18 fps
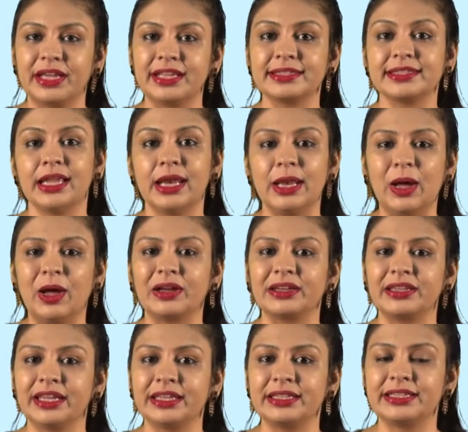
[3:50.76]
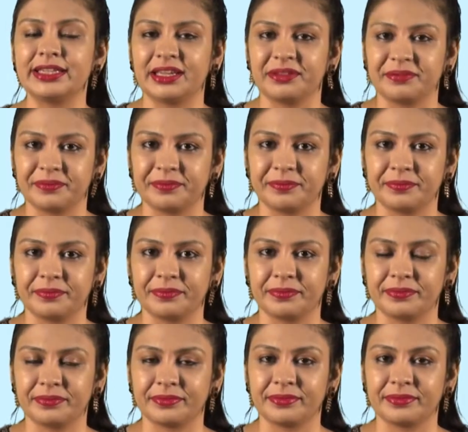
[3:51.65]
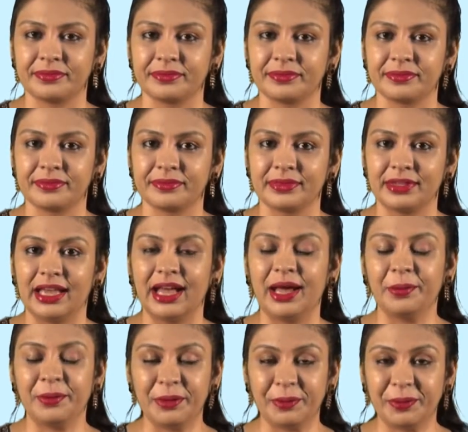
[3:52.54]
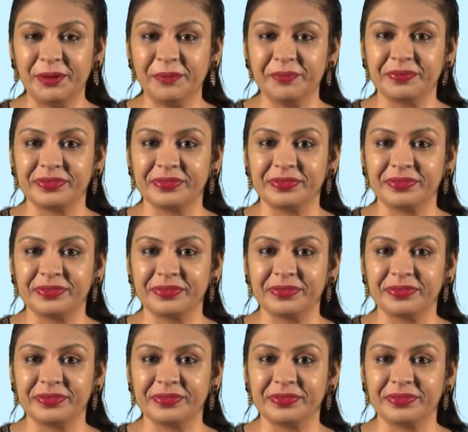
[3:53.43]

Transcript: as the long necktie. However,